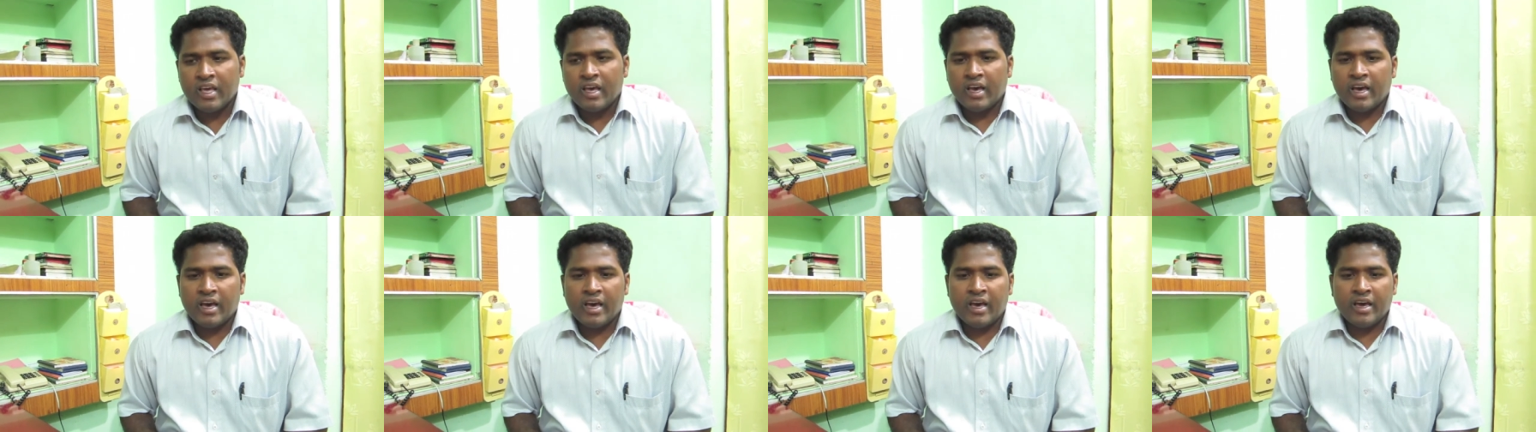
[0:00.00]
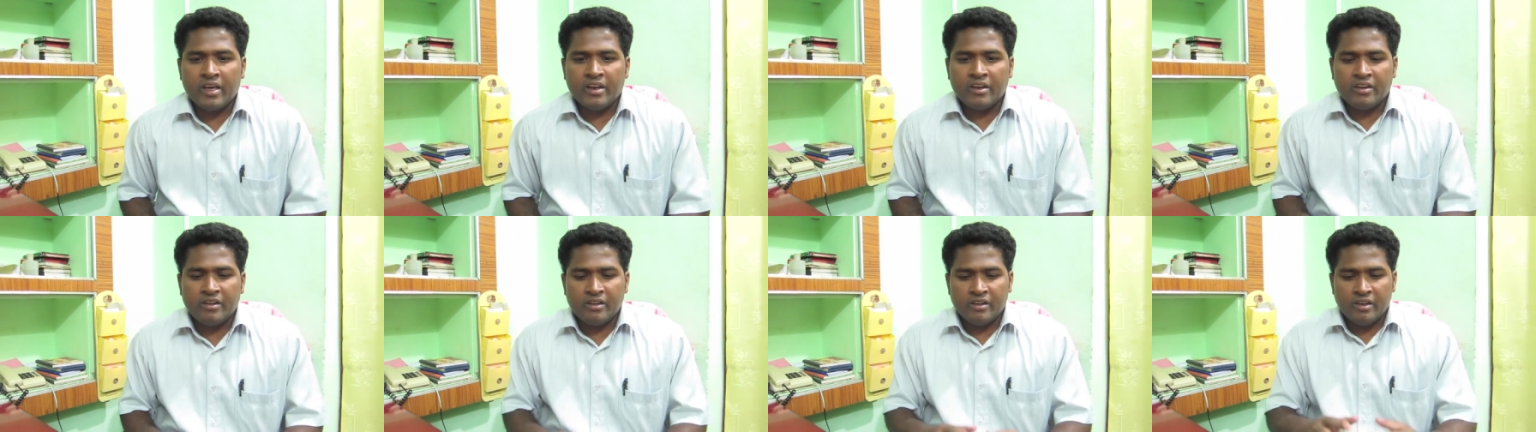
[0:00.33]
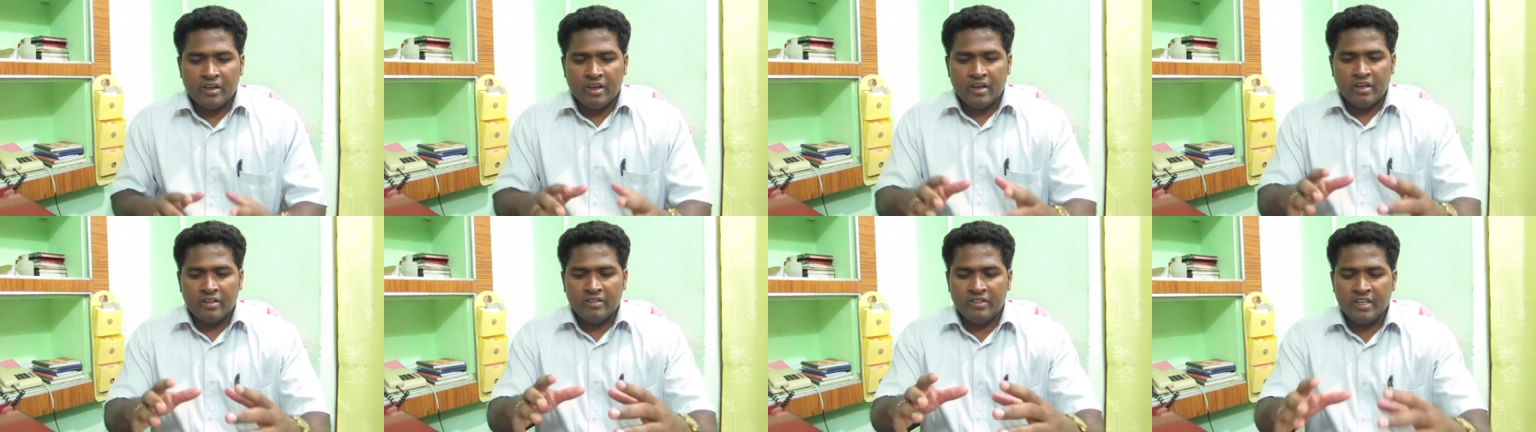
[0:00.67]

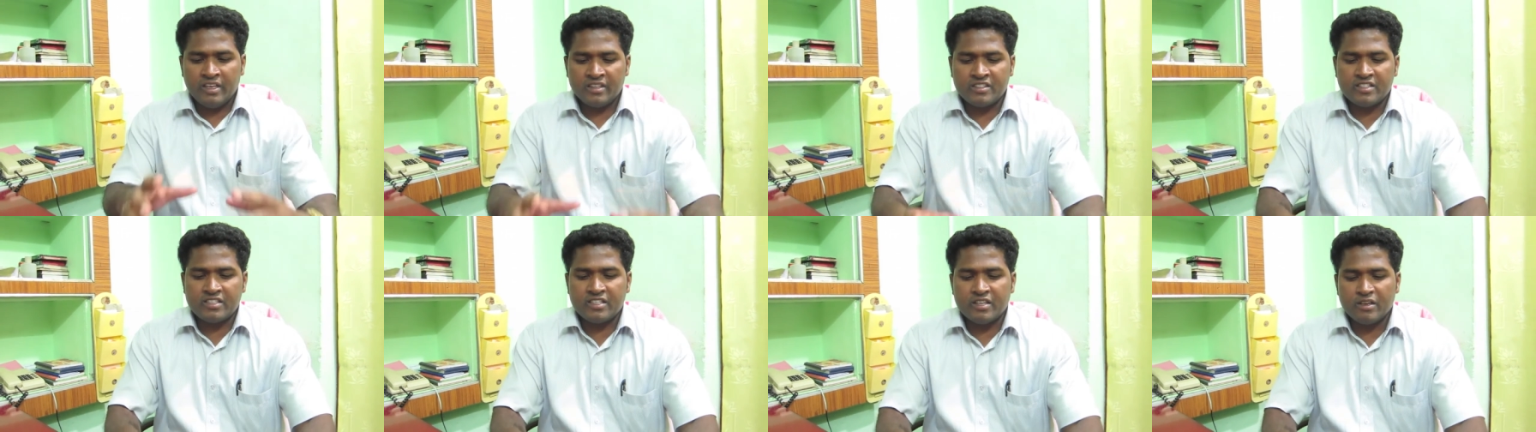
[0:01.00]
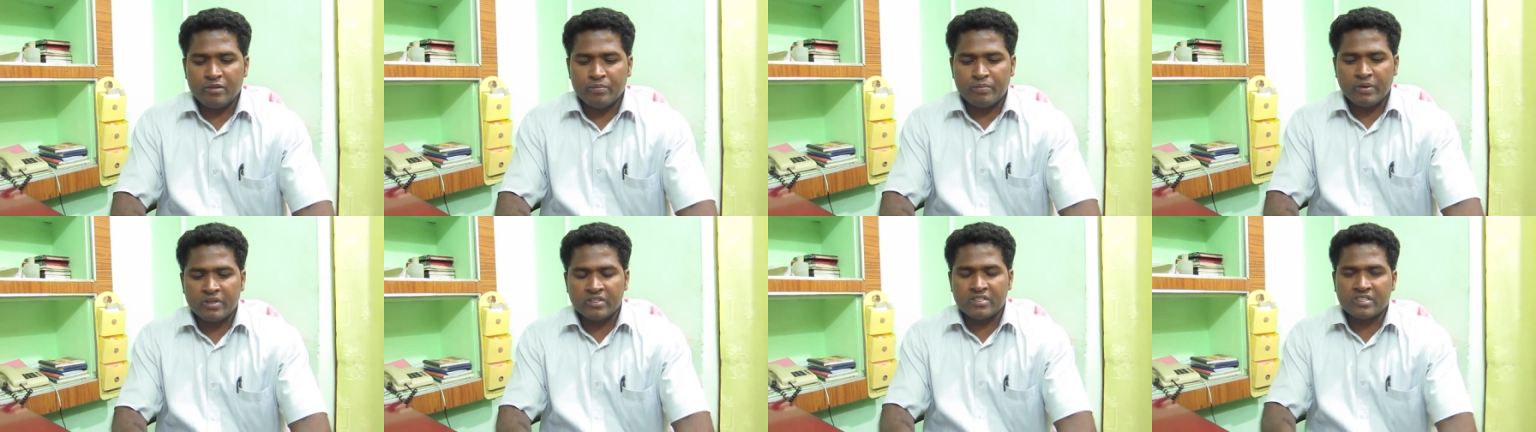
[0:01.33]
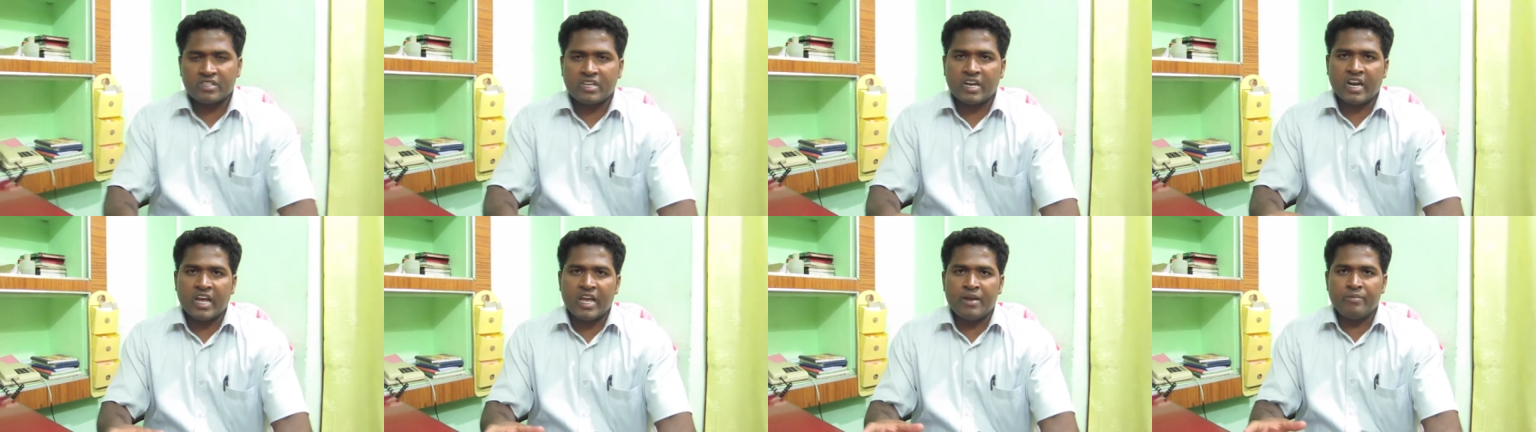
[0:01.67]
and this
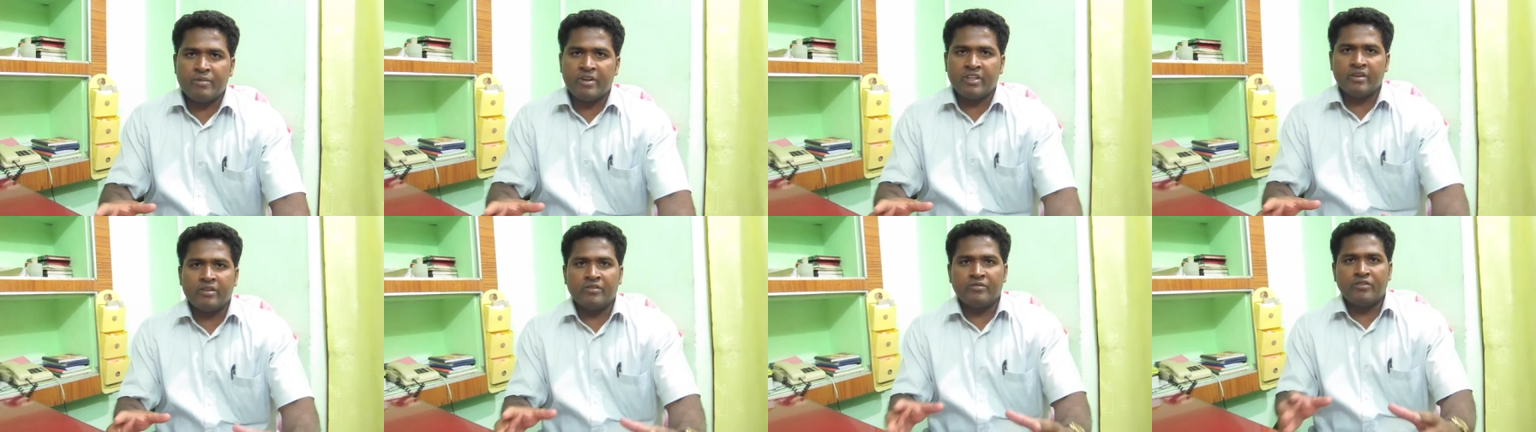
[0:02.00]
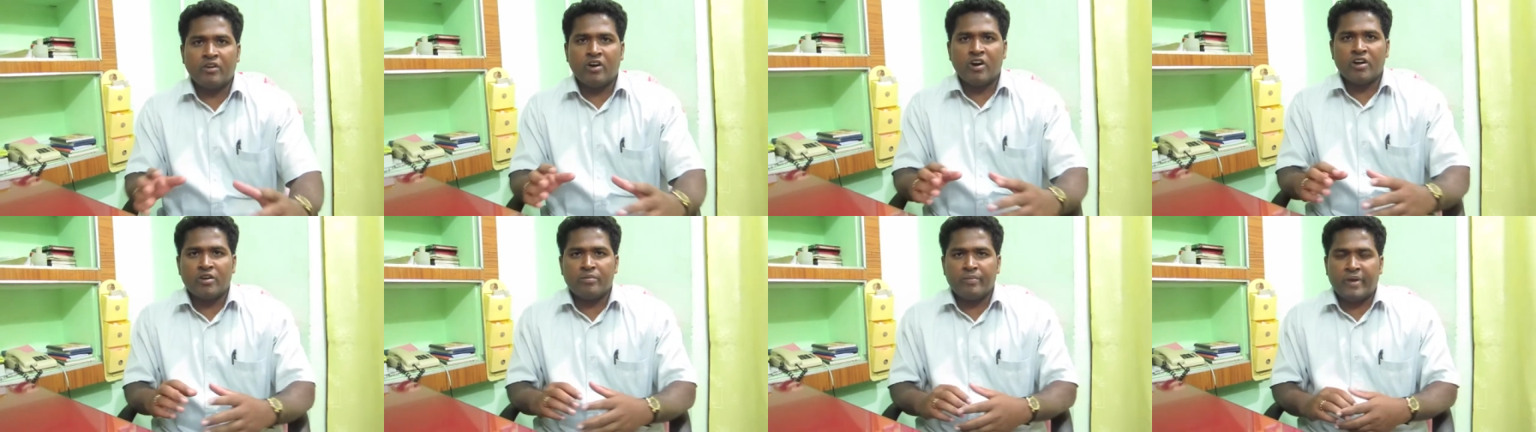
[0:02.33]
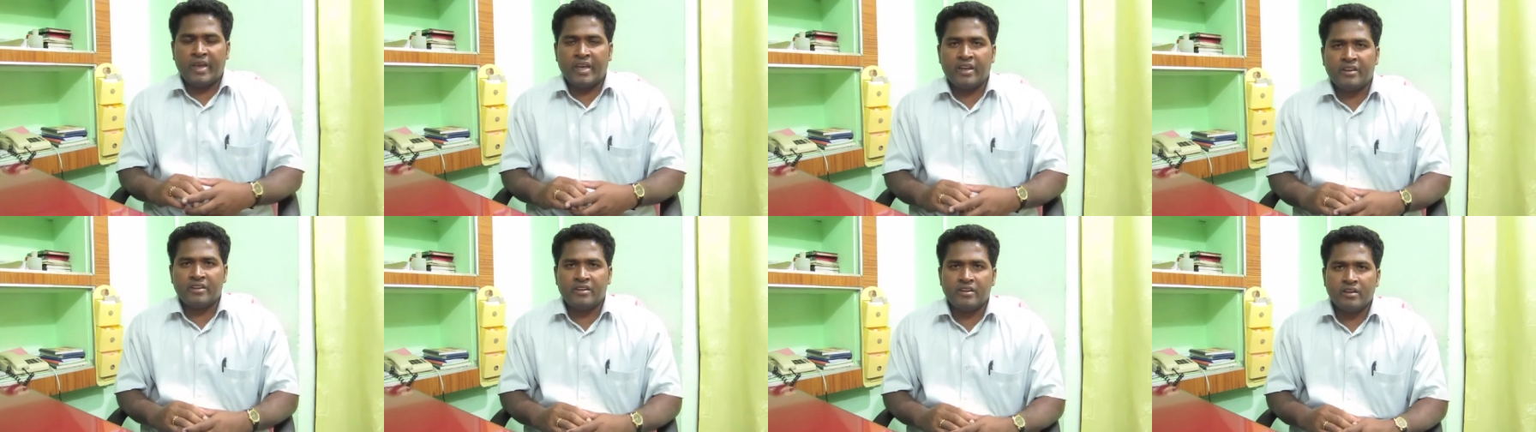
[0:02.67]
prescribed
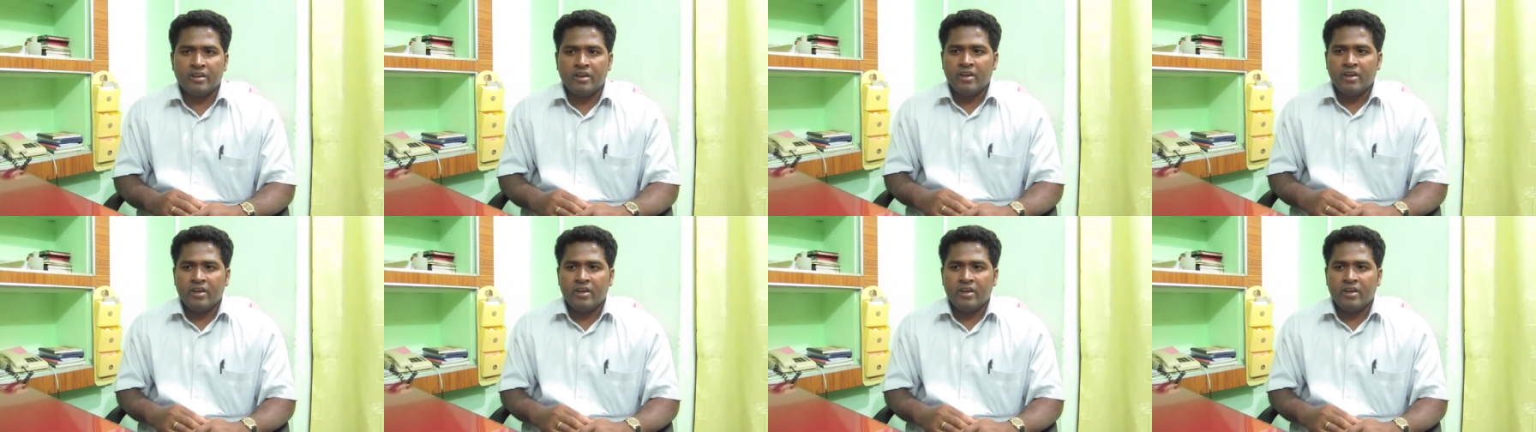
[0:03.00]
format